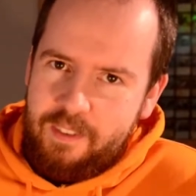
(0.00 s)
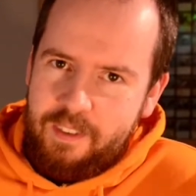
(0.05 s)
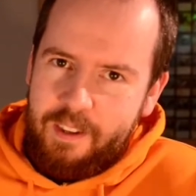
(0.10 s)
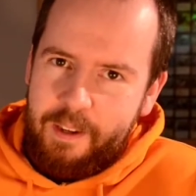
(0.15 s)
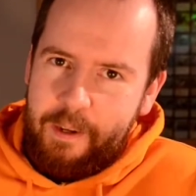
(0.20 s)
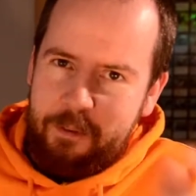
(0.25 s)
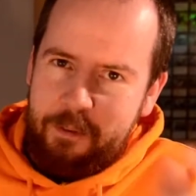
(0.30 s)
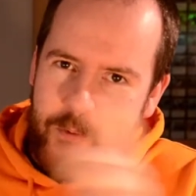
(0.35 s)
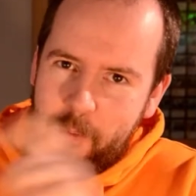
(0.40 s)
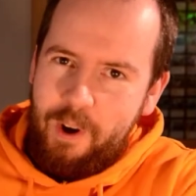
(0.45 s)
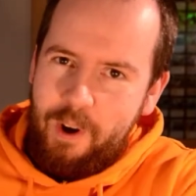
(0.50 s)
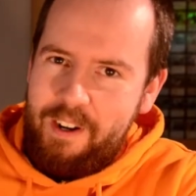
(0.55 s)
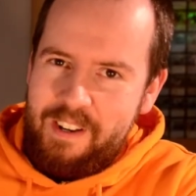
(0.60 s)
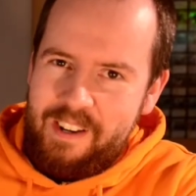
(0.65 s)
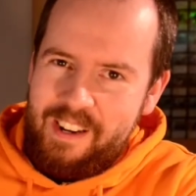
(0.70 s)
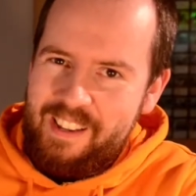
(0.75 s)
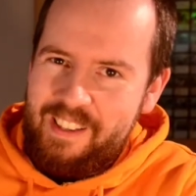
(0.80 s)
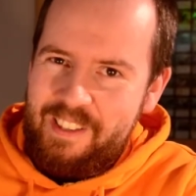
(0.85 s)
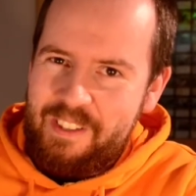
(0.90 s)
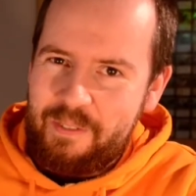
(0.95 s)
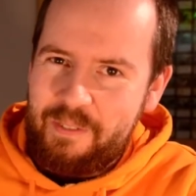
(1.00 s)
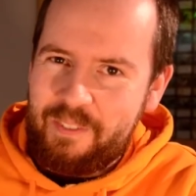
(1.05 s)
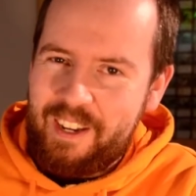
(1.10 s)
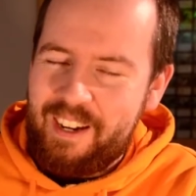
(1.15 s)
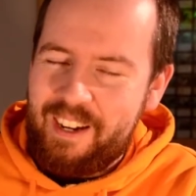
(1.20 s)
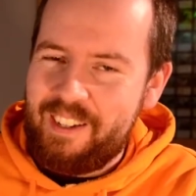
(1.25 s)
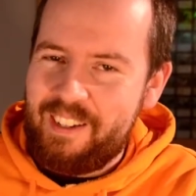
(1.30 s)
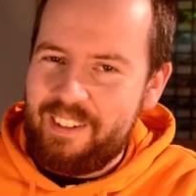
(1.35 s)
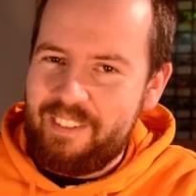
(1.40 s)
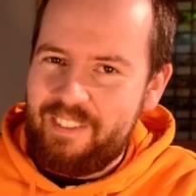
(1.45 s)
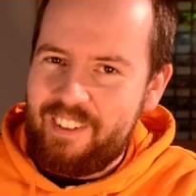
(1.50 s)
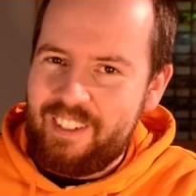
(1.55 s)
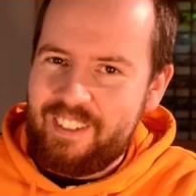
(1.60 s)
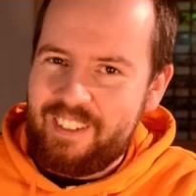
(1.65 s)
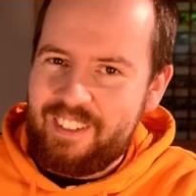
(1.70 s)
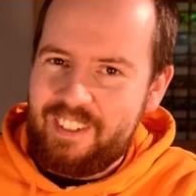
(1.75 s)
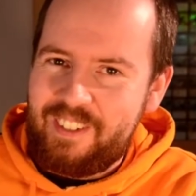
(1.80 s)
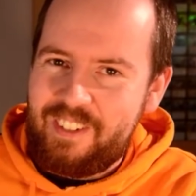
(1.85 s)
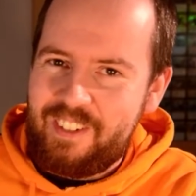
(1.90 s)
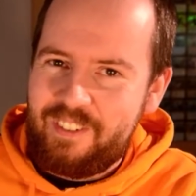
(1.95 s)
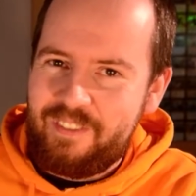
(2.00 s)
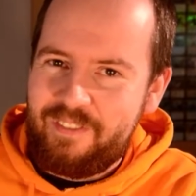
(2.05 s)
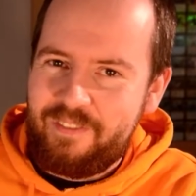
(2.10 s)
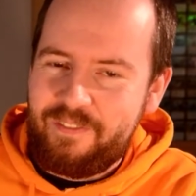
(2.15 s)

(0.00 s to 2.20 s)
if white needs some card advantage.